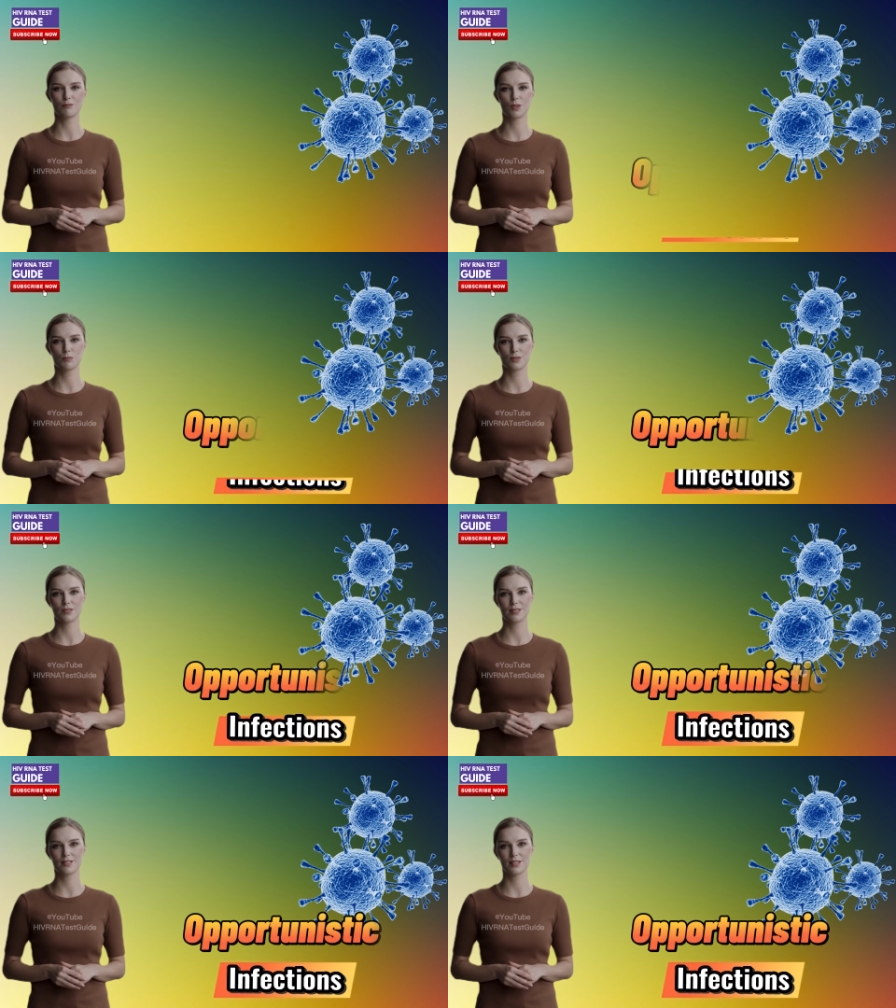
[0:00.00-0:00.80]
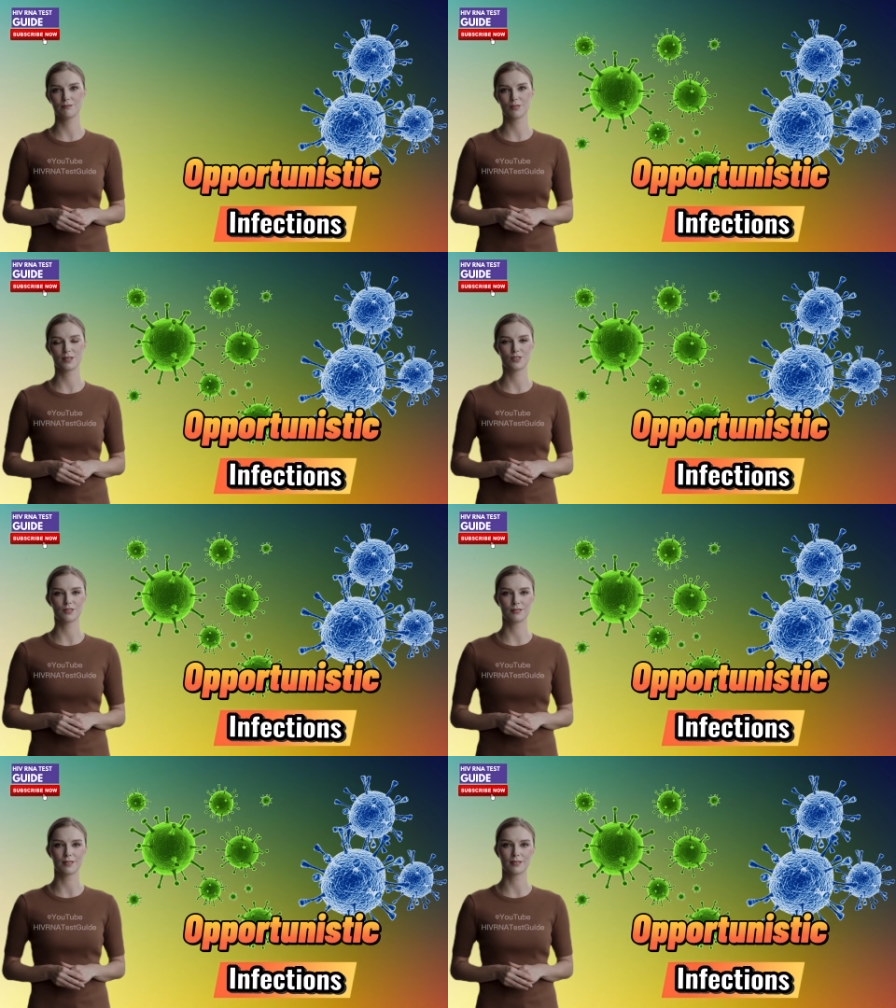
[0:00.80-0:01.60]
off opportunistic
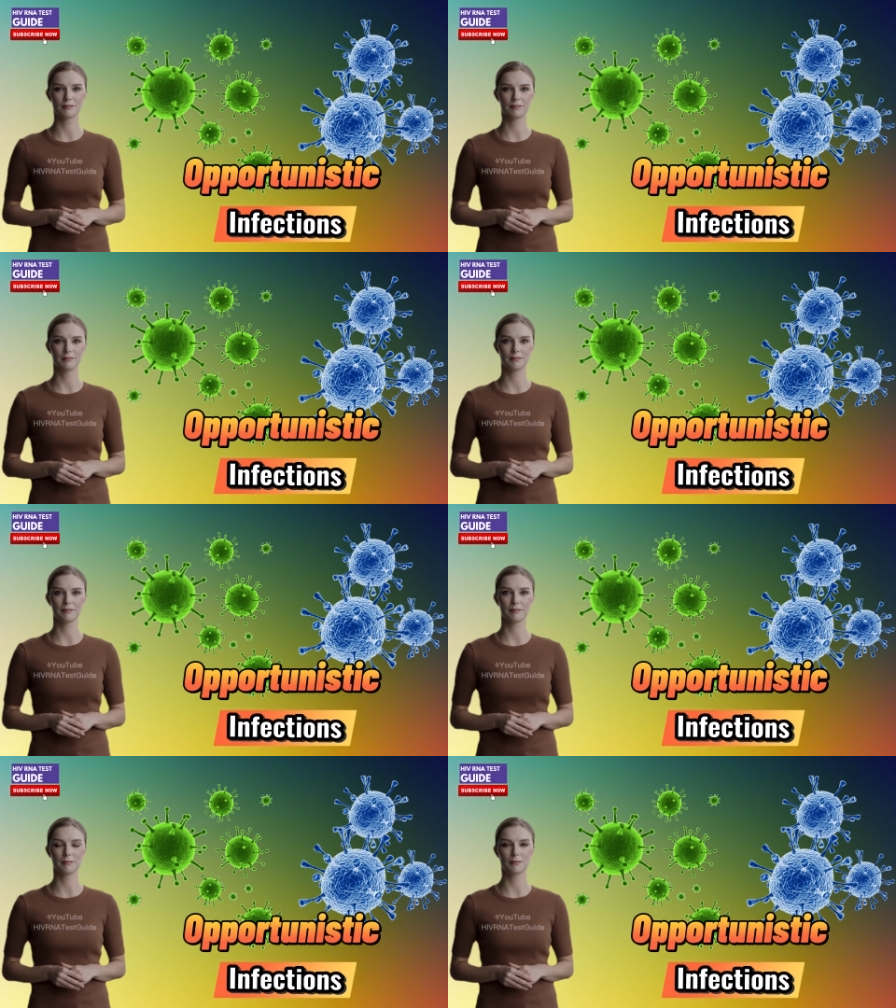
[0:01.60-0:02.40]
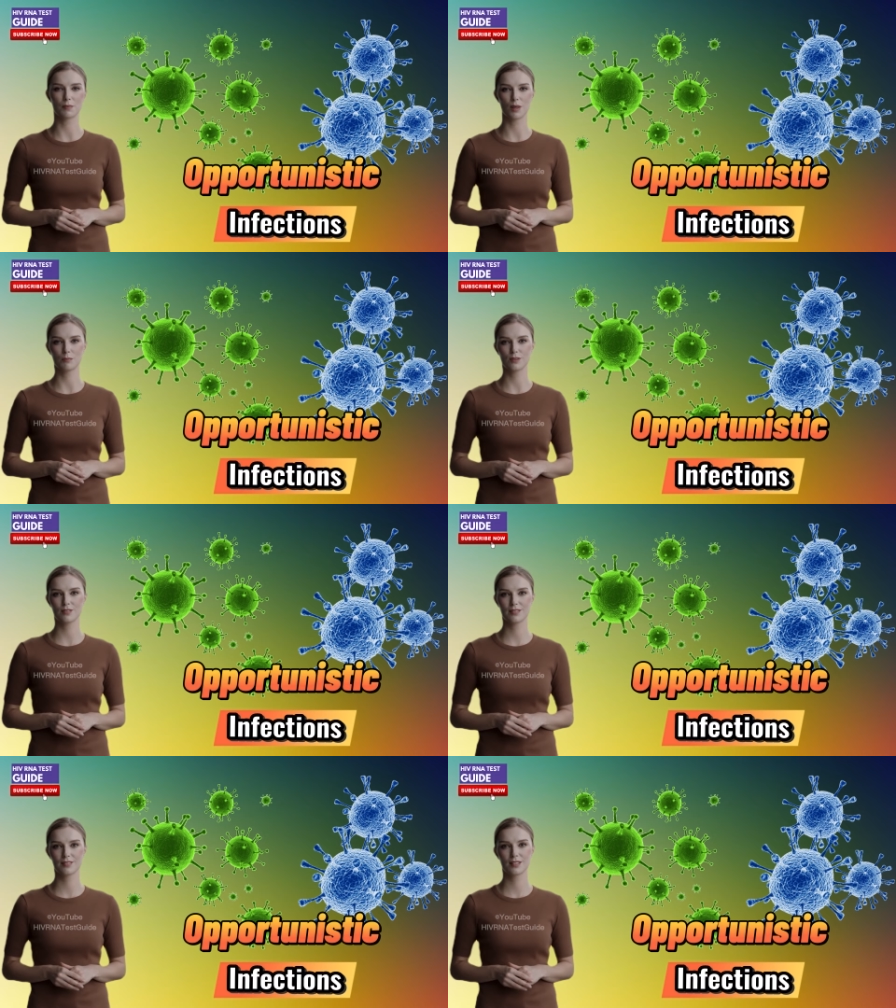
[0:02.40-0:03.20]
infections.
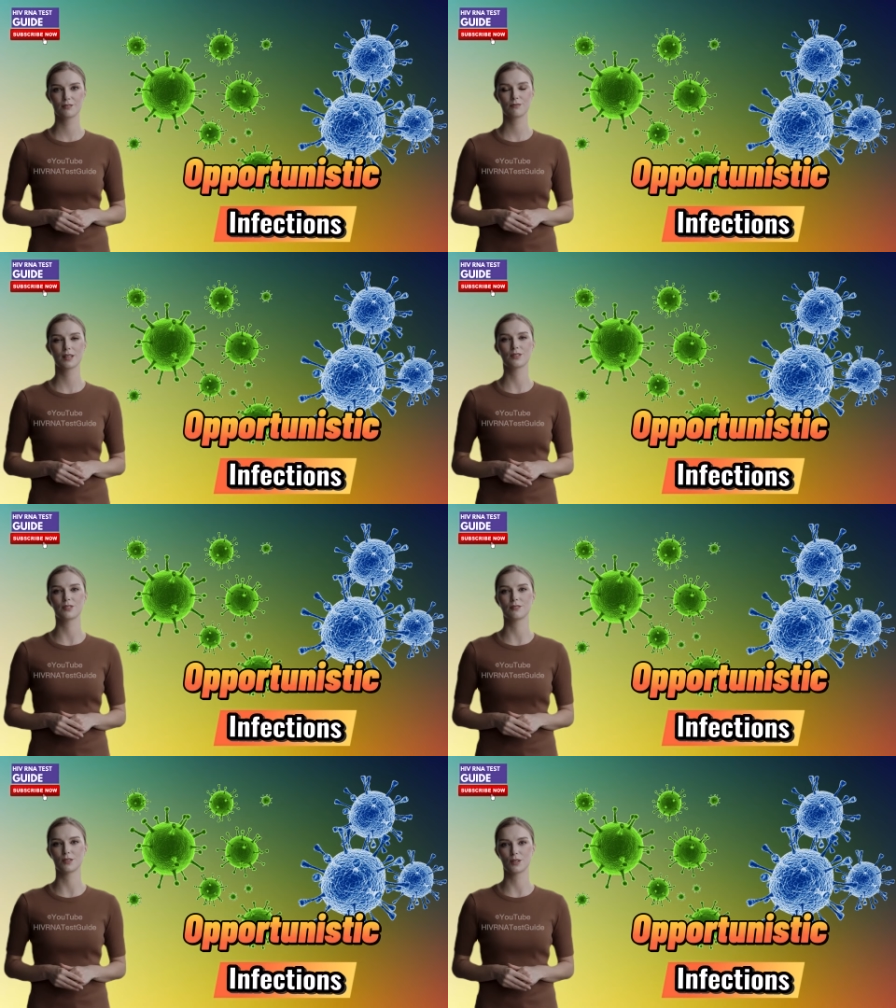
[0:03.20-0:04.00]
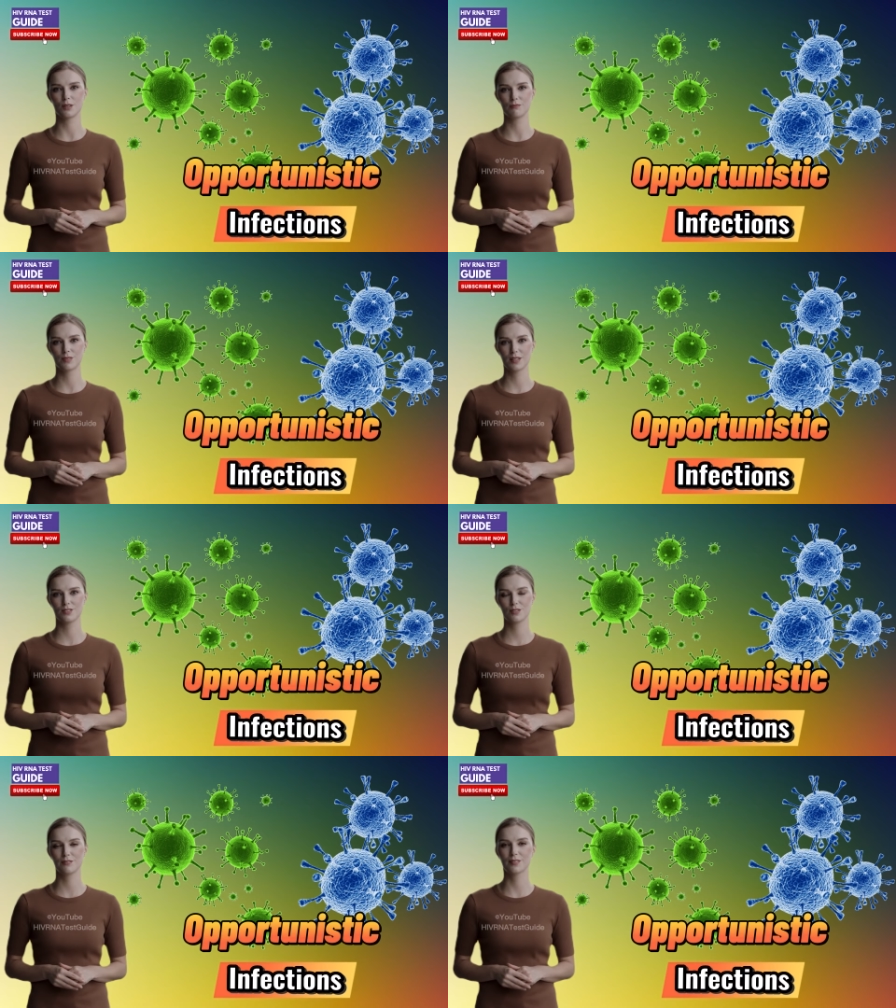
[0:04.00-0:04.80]
Opportunistic infections are
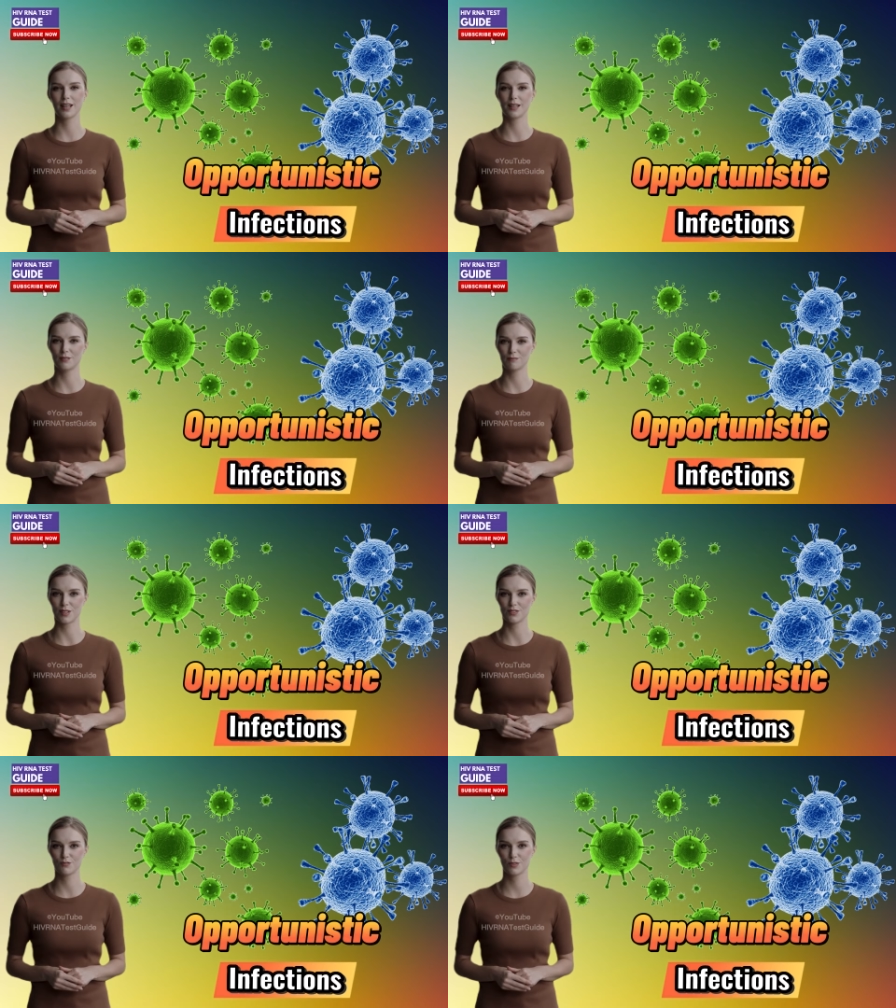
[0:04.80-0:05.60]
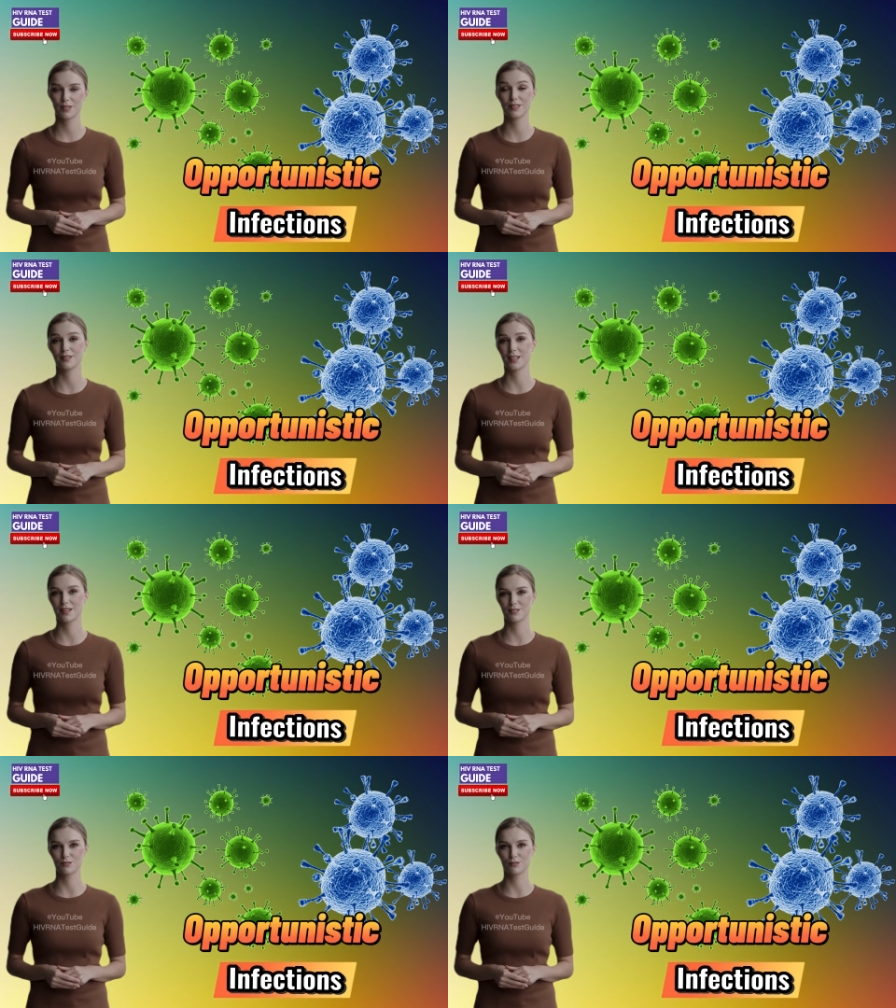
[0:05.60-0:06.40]
infections and infection-related
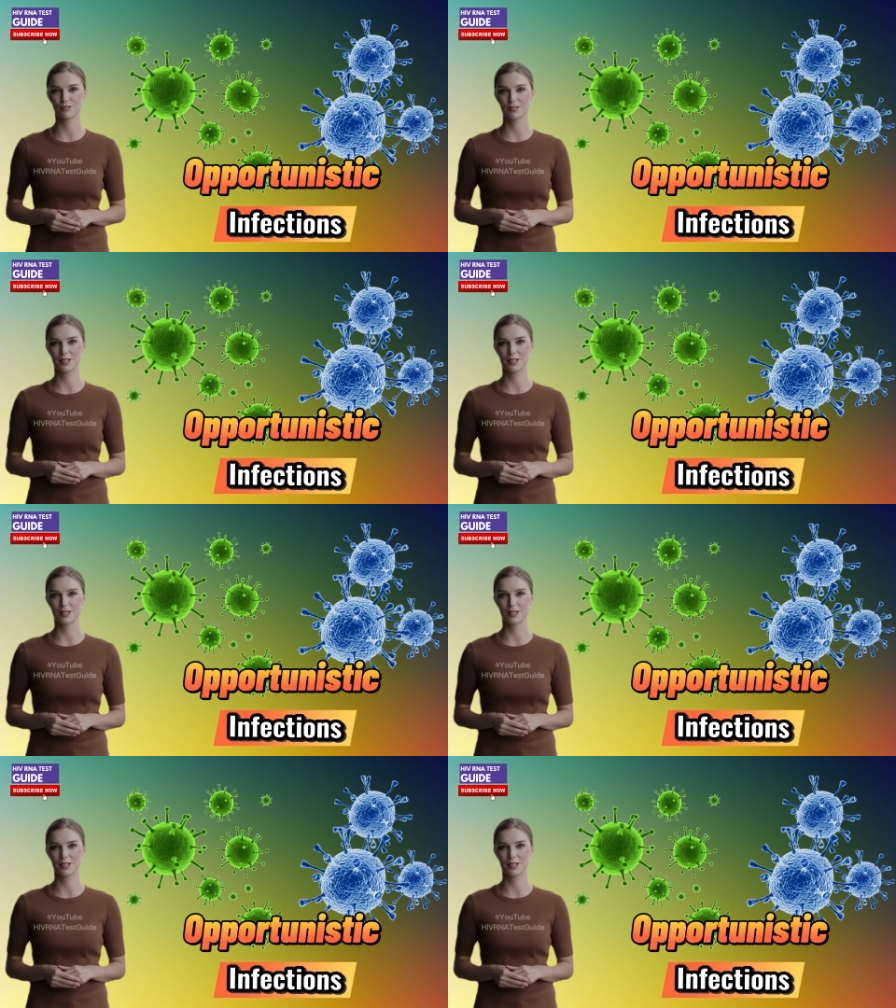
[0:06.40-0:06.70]
cancers